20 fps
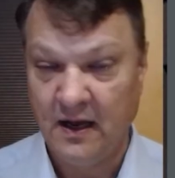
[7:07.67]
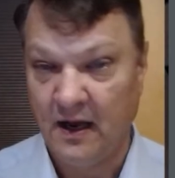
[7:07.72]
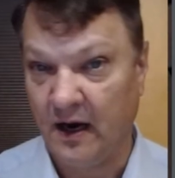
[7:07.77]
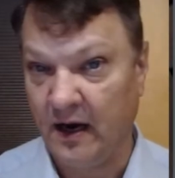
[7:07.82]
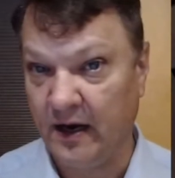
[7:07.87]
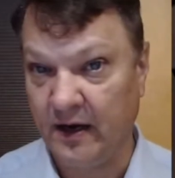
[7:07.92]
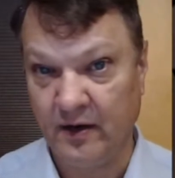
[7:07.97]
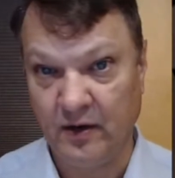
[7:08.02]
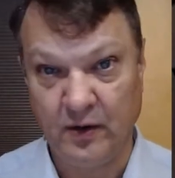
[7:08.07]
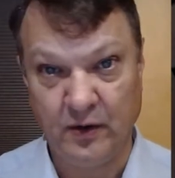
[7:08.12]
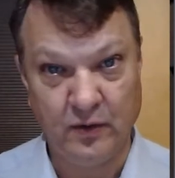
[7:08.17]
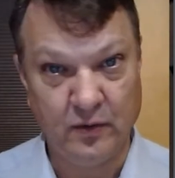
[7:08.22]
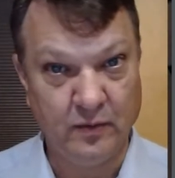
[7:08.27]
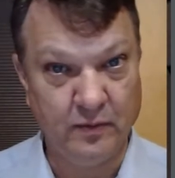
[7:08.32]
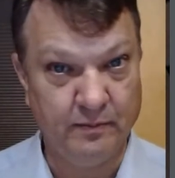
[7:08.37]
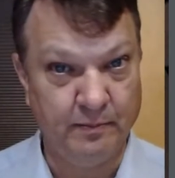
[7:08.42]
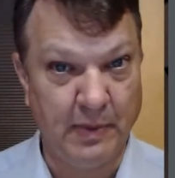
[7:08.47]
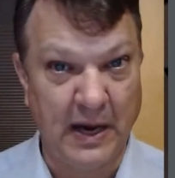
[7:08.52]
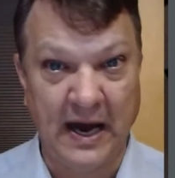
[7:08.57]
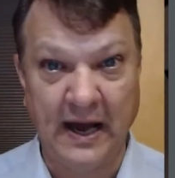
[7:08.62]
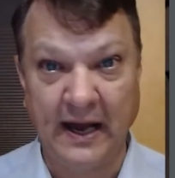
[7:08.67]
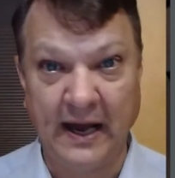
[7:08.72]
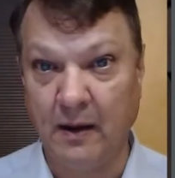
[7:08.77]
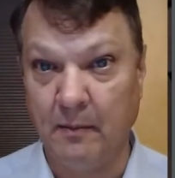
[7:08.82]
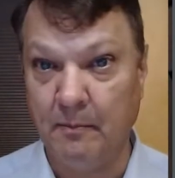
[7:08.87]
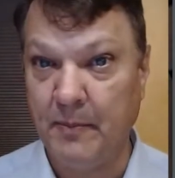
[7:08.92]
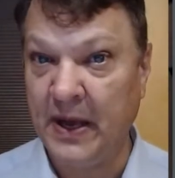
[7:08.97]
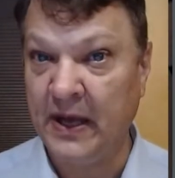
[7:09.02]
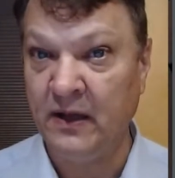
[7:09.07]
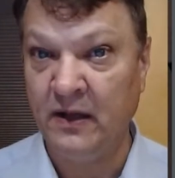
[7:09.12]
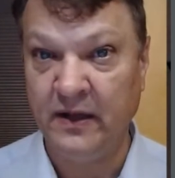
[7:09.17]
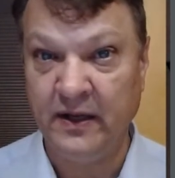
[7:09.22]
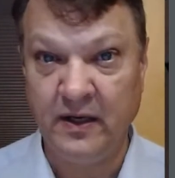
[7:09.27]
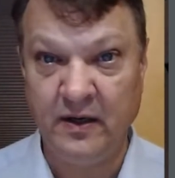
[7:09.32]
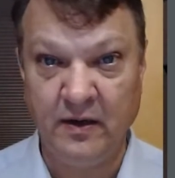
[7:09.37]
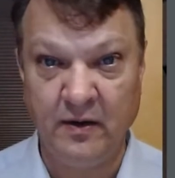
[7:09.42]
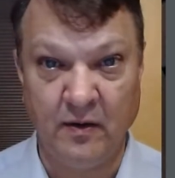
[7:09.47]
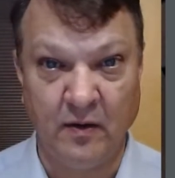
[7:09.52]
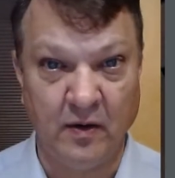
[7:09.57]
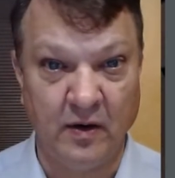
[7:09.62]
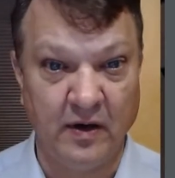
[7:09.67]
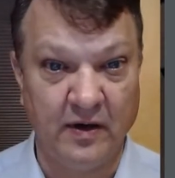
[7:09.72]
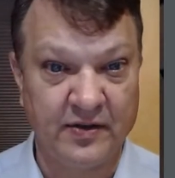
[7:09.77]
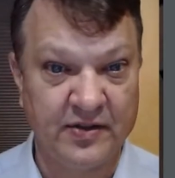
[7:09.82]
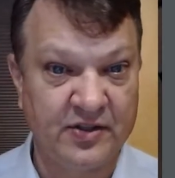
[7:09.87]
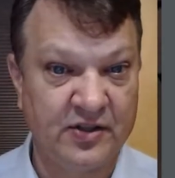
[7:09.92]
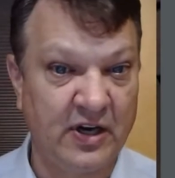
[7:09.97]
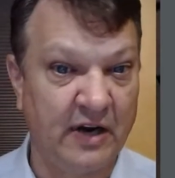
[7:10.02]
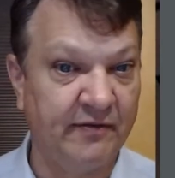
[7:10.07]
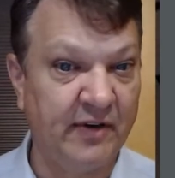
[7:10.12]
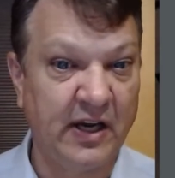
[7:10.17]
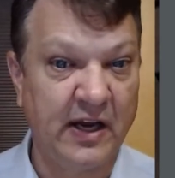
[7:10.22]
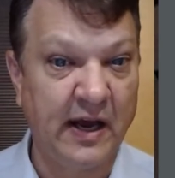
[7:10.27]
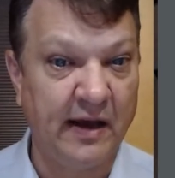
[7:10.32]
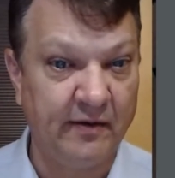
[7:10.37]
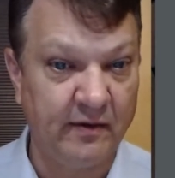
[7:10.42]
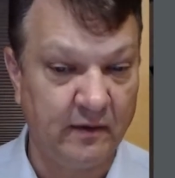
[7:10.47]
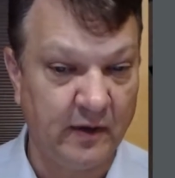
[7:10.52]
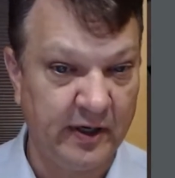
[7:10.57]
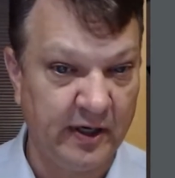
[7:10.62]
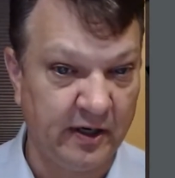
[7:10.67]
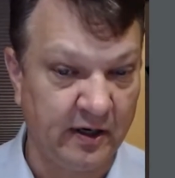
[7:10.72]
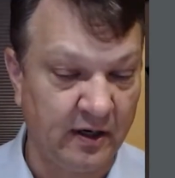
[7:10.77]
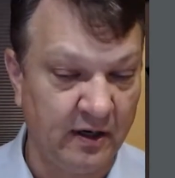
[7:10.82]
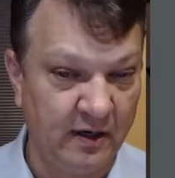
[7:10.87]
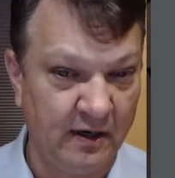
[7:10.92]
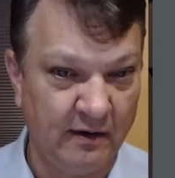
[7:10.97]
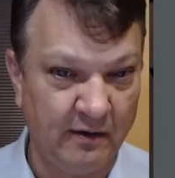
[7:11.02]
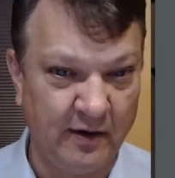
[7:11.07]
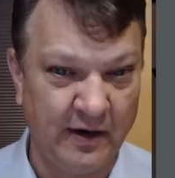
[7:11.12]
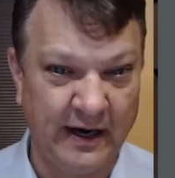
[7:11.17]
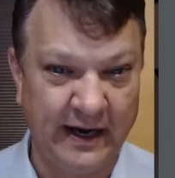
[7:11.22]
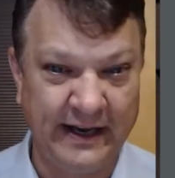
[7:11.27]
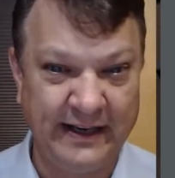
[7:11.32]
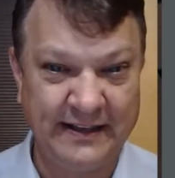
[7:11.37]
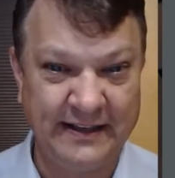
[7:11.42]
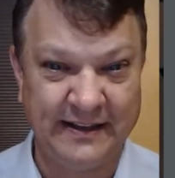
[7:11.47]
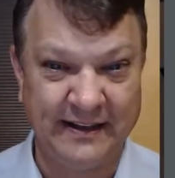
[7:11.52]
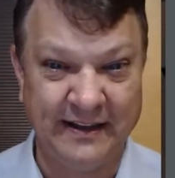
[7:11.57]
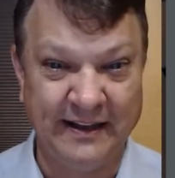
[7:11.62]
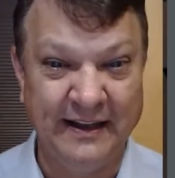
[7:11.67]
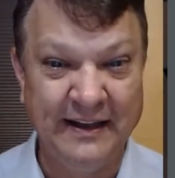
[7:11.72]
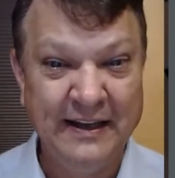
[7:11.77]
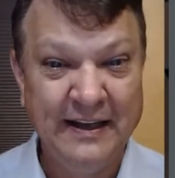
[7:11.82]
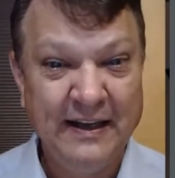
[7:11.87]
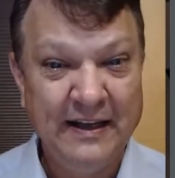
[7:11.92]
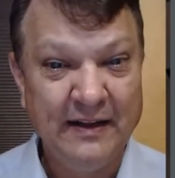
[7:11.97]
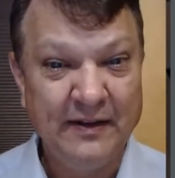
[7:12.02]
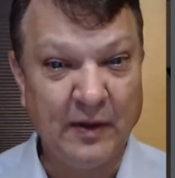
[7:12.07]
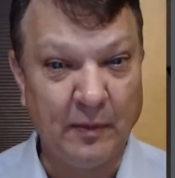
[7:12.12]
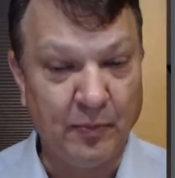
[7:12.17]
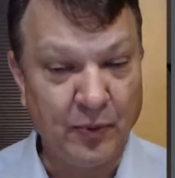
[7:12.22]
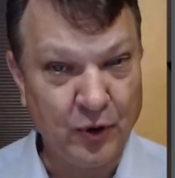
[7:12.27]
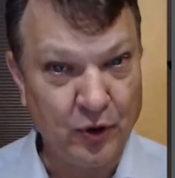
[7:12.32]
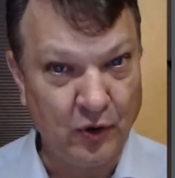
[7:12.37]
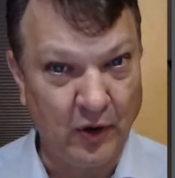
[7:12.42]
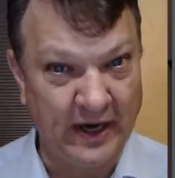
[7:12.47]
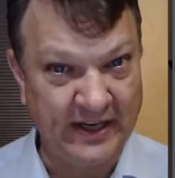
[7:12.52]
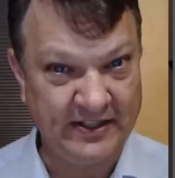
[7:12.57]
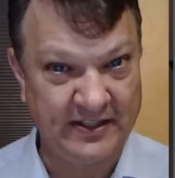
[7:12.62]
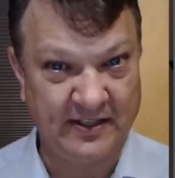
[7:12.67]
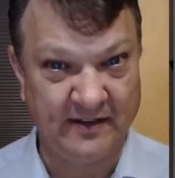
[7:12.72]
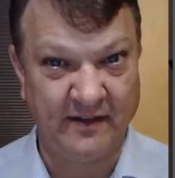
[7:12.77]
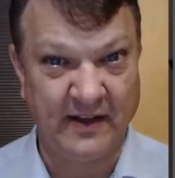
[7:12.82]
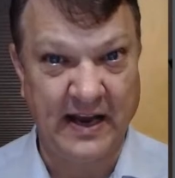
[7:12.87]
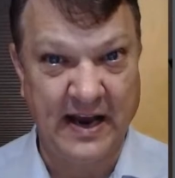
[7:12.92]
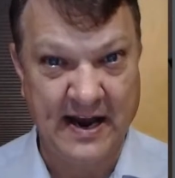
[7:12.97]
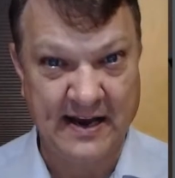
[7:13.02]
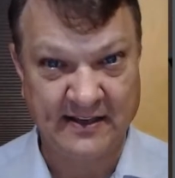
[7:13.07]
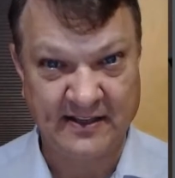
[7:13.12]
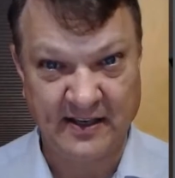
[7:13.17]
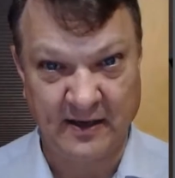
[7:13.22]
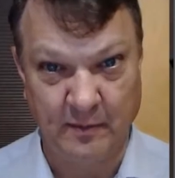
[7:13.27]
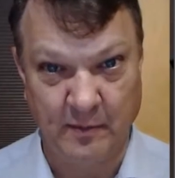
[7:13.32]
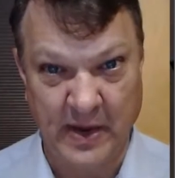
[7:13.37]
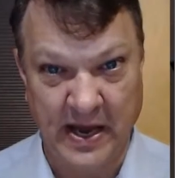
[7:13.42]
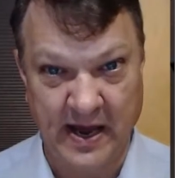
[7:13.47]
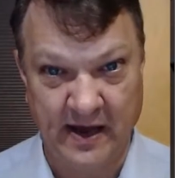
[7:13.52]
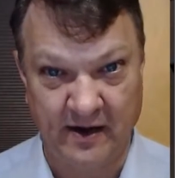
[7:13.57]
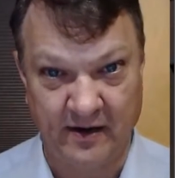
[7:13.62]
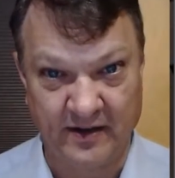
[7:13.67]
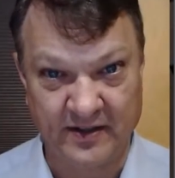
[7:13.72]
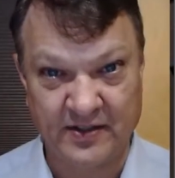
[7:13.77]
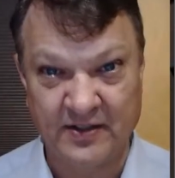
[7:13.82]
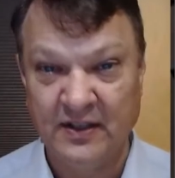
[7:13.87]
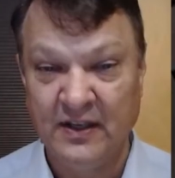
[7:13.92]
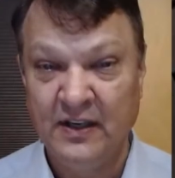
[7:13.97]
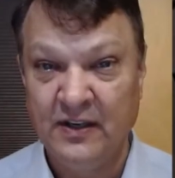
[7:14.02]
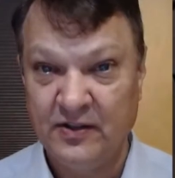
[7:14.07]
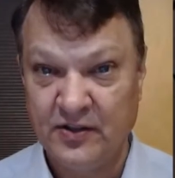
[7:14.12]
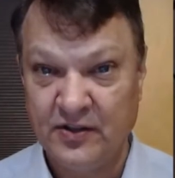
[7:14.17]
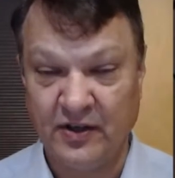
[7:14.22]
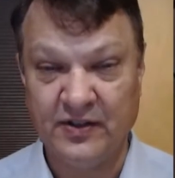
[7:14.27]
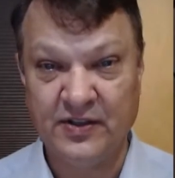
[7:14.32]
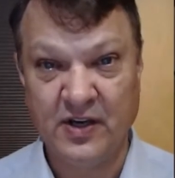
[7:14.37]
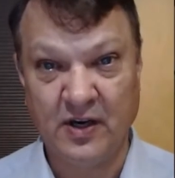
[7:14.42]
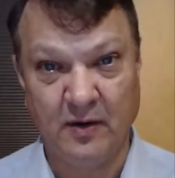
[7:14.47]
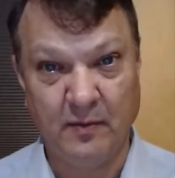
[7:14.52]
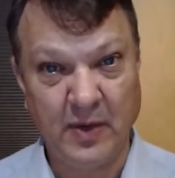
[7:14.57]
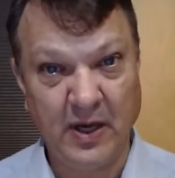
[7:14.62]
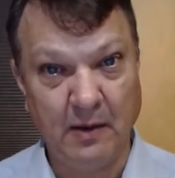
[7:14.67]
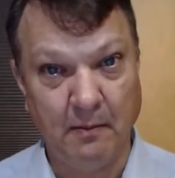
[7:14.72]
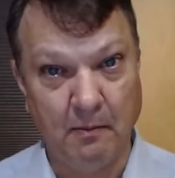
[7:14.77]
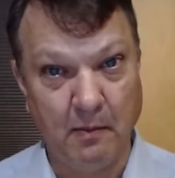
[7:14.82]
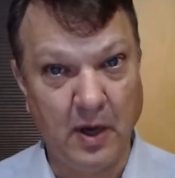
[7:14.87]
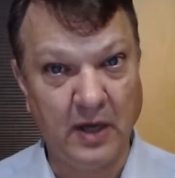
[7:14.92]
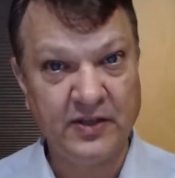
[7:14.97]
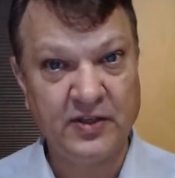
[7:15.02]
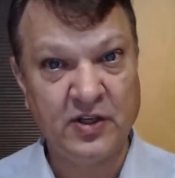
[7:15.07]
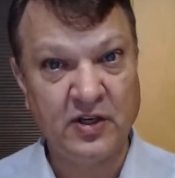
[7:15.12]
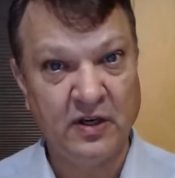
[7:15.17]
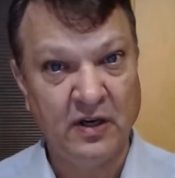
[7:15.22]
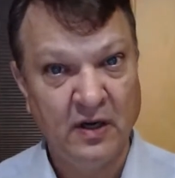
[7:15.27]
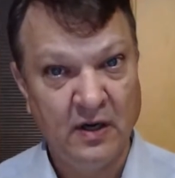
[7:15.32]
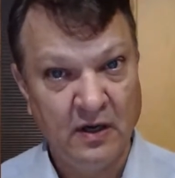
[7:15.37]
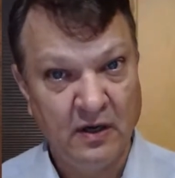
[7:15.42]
Are you buying a Bentley or a Chevy Cavalier, right? The price of the asset matters. Insurance is going to be a much